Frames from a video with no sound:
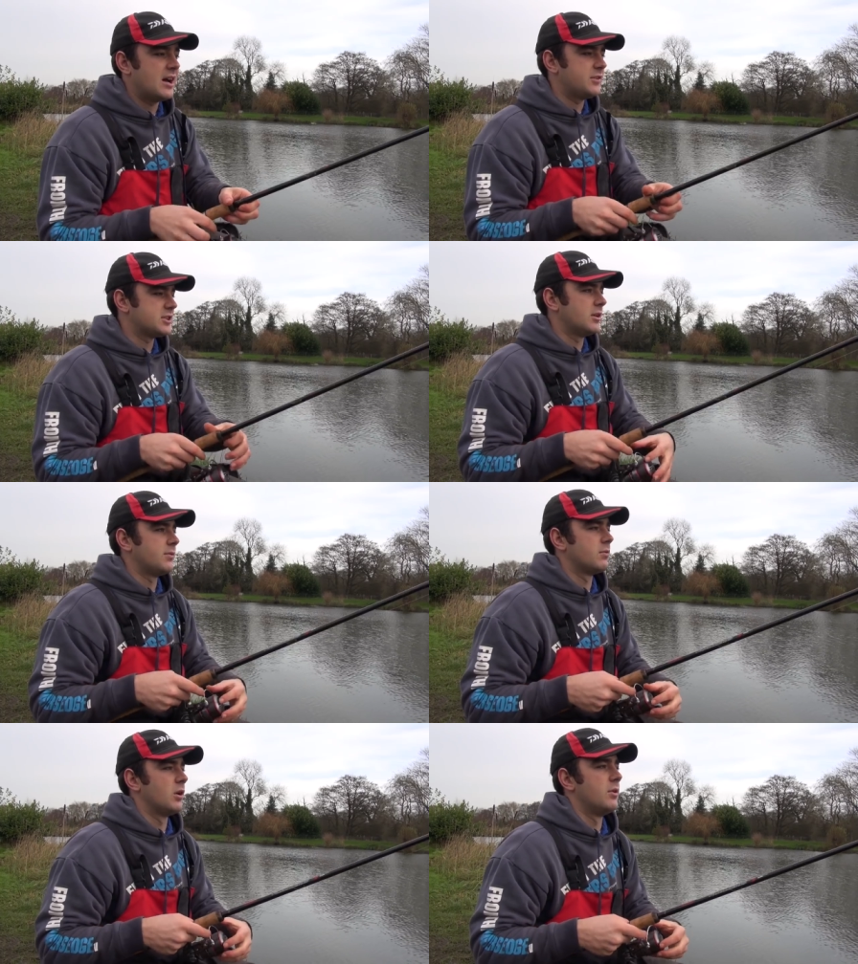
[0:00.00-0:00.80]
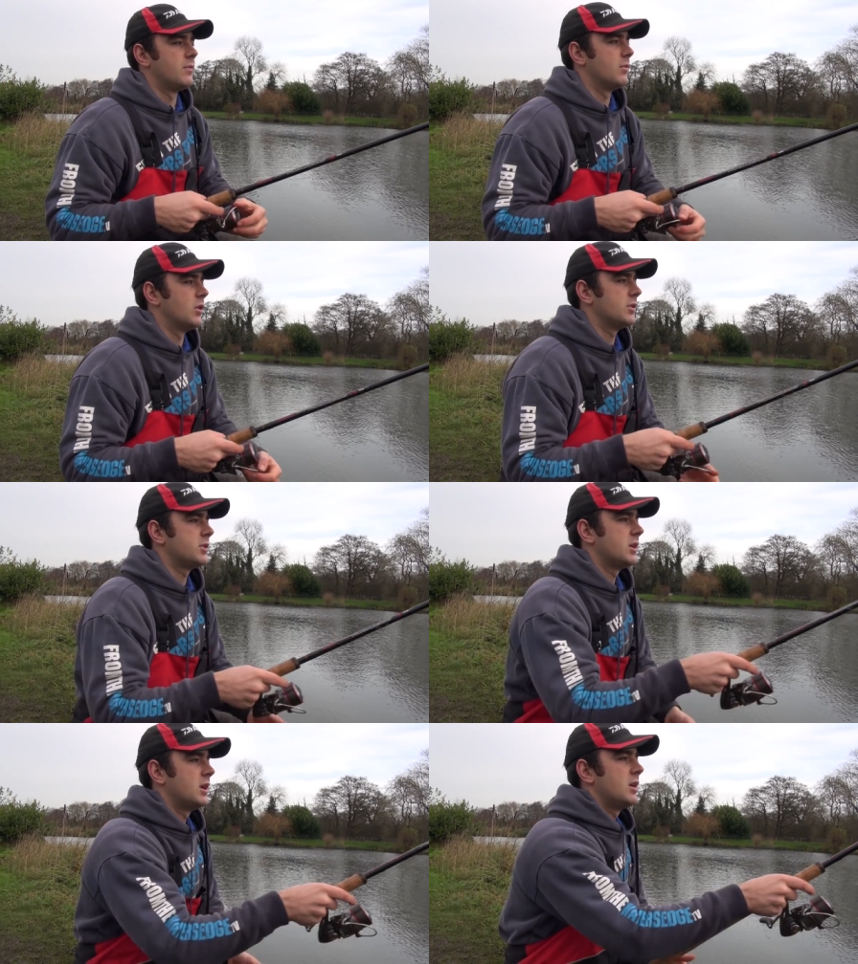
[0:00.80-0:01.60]
have yourself a roving rod,
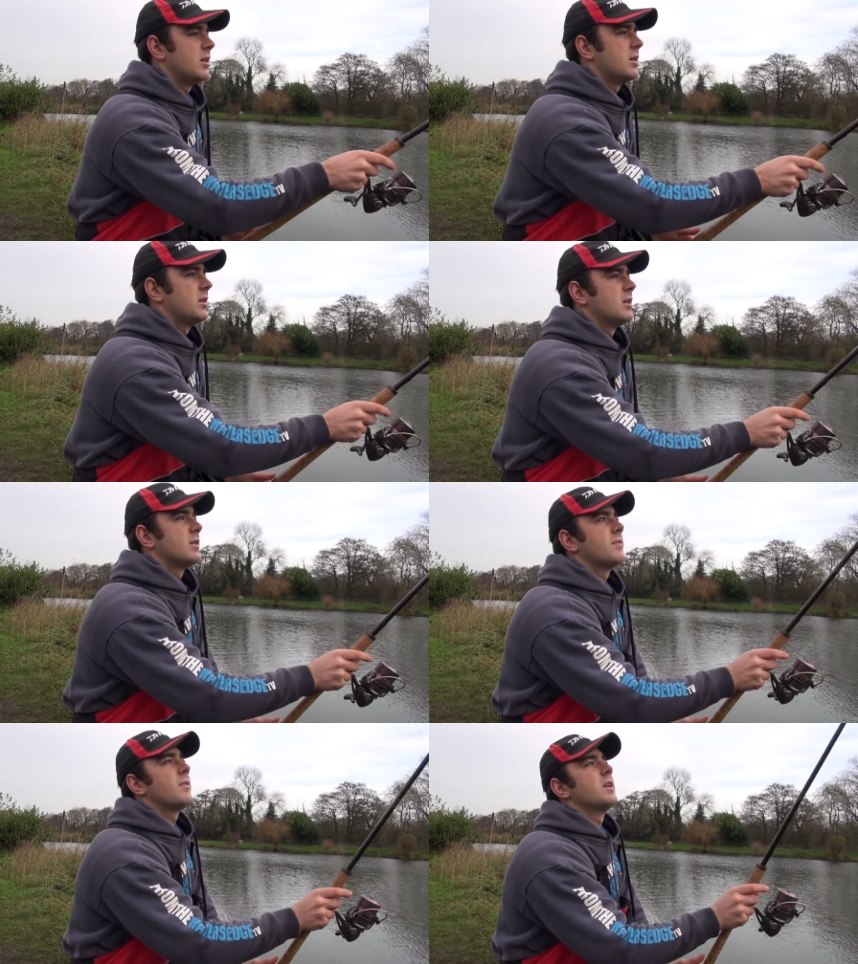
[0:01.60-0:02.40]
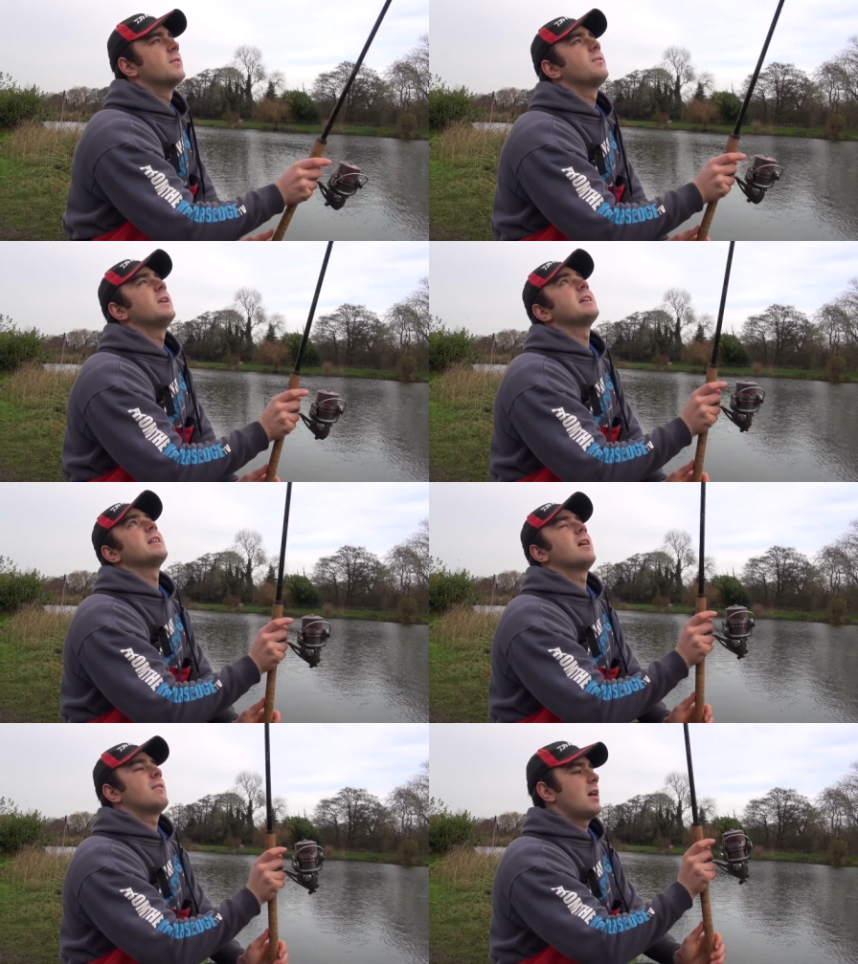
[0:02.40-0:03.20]
flick
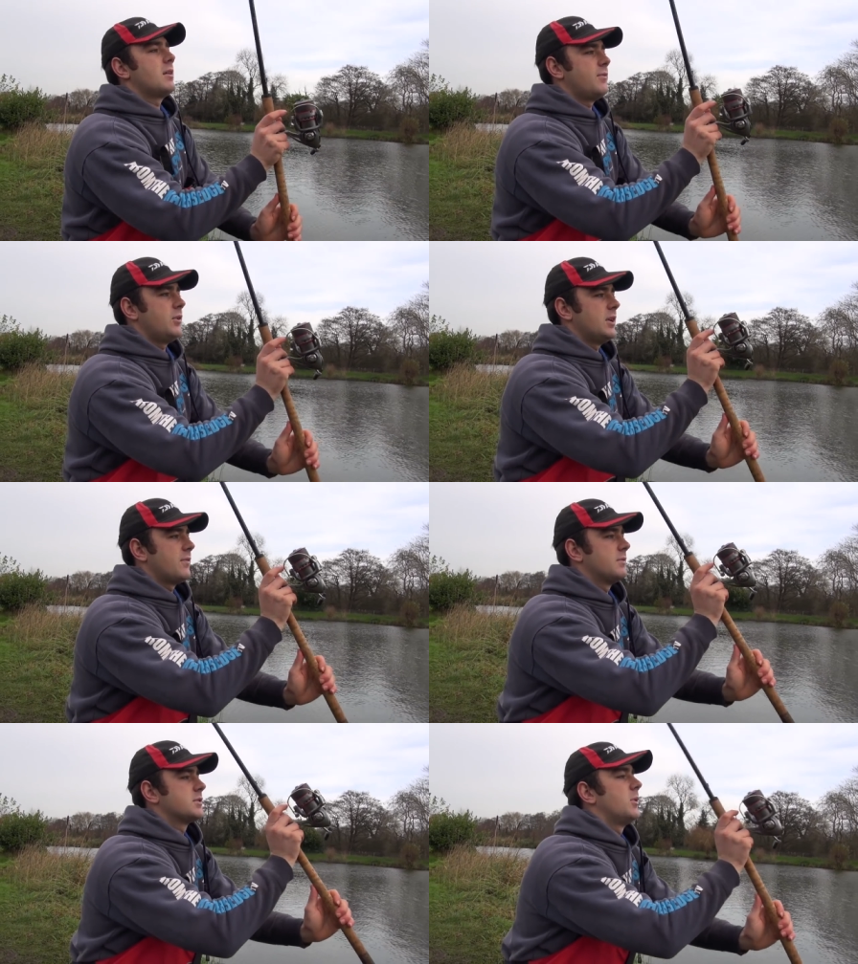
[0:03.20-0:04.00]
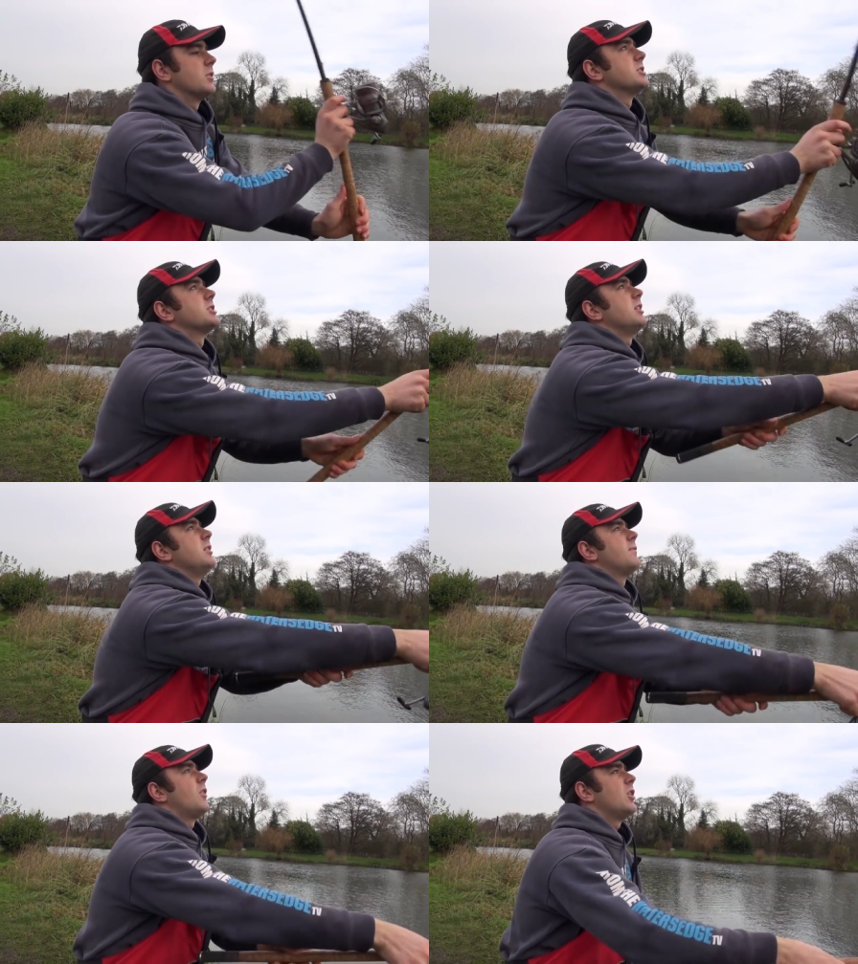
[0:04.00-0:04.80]
that around a few different spots until
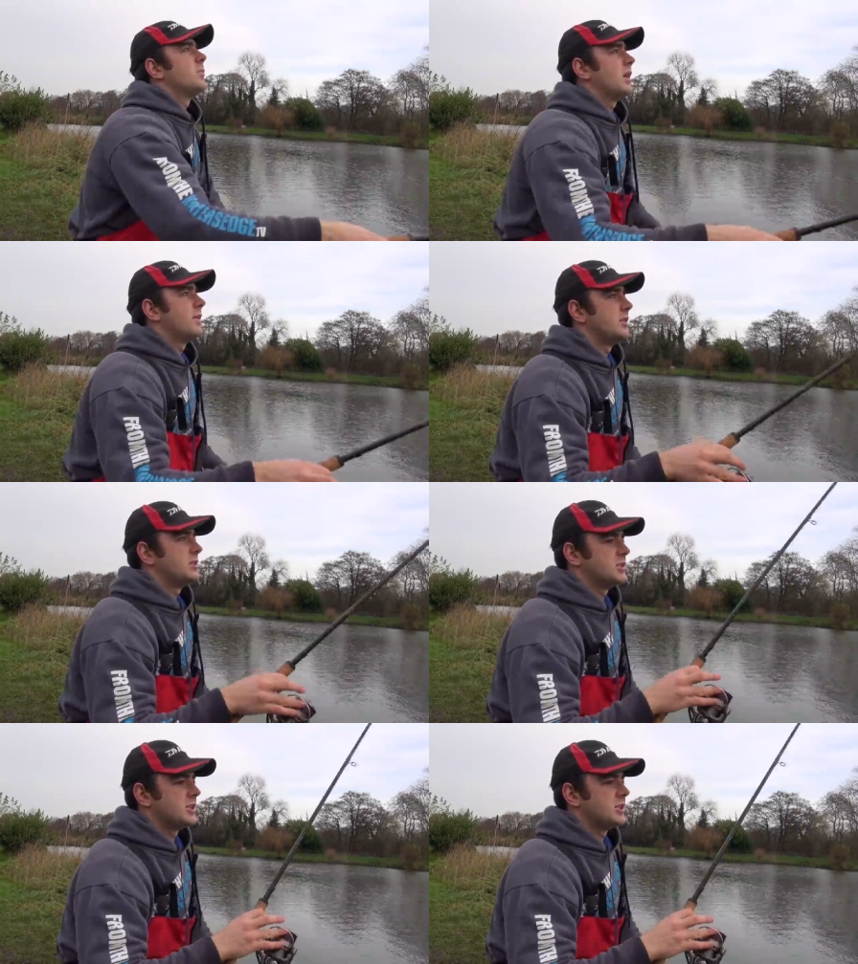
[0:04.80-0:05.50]
you find where the fish are